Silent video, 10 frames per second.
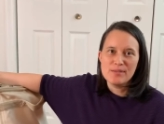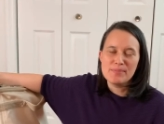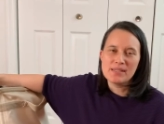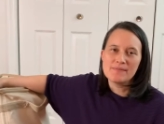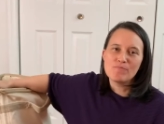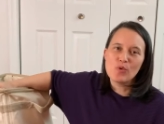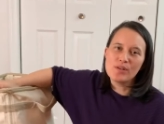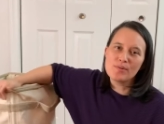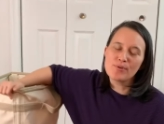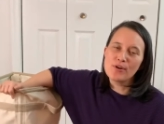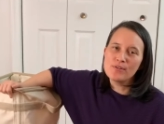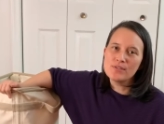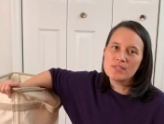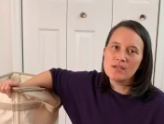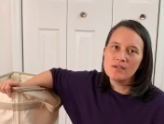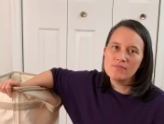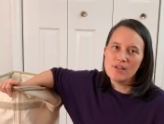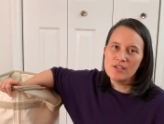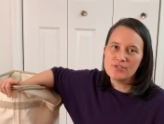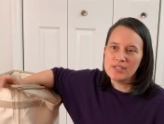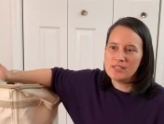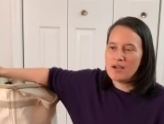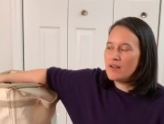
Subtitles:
but one of the pros of laundry, and